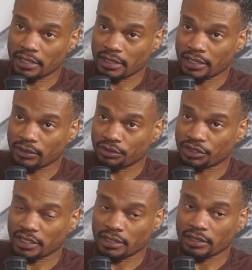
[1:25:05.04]
make that'll
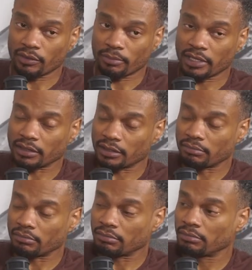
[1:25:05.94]
change that'll make
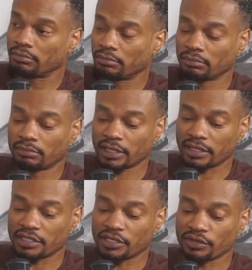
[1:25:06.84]
them a
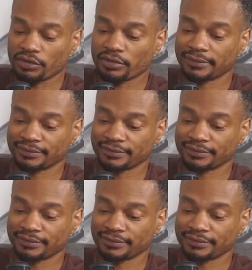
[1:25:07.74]
contender?